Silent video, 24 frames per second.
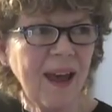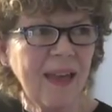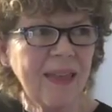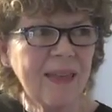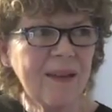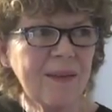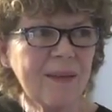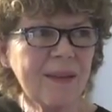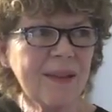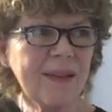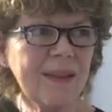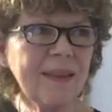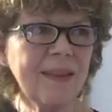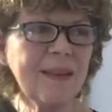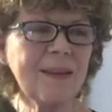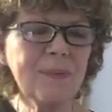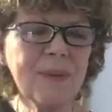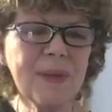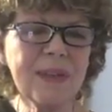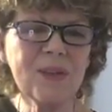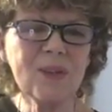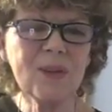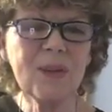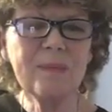the thing
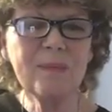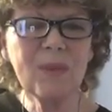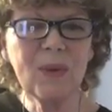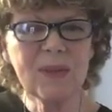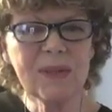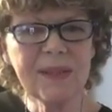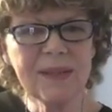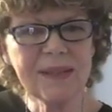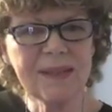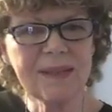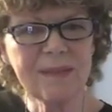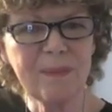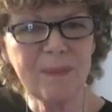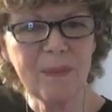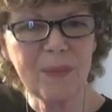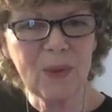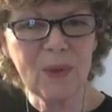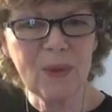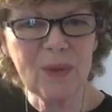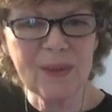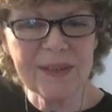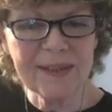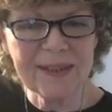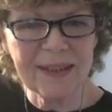we enjoy most is
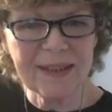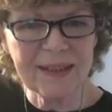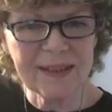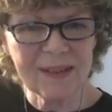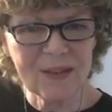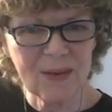music.